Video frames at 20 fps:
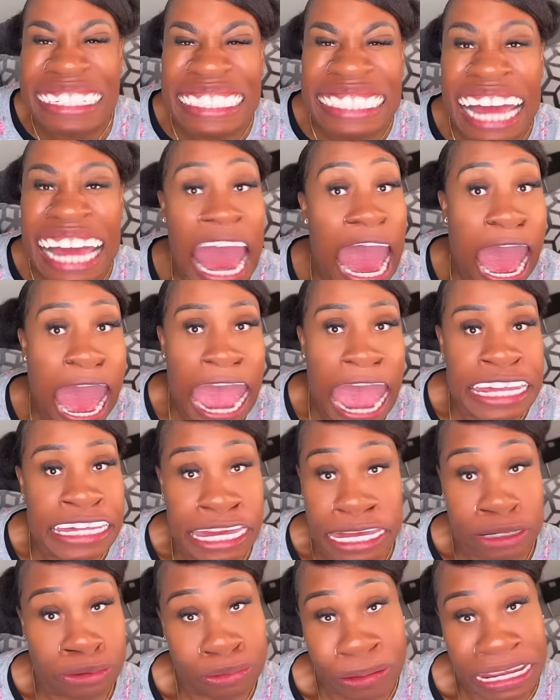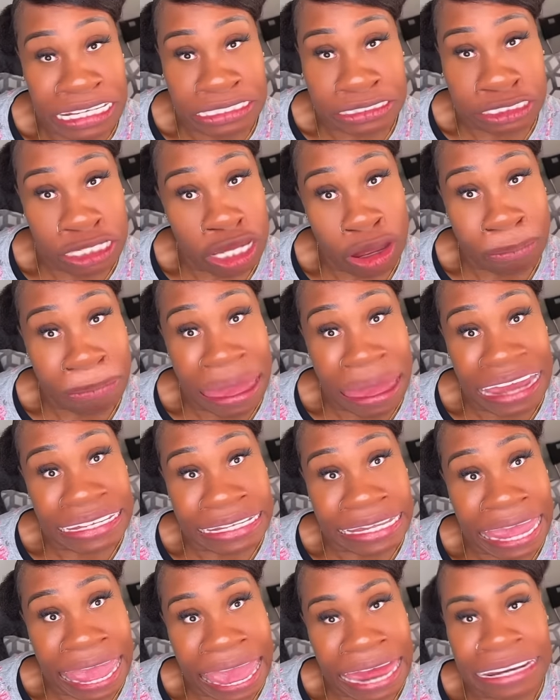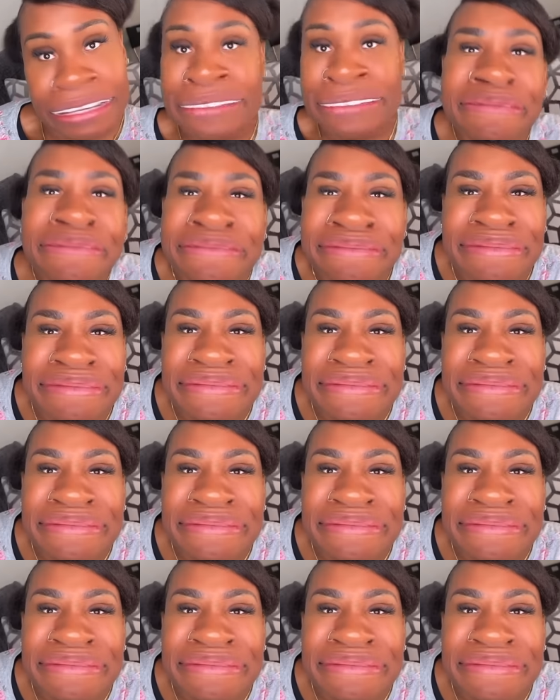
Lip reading: I can't wait to go back again.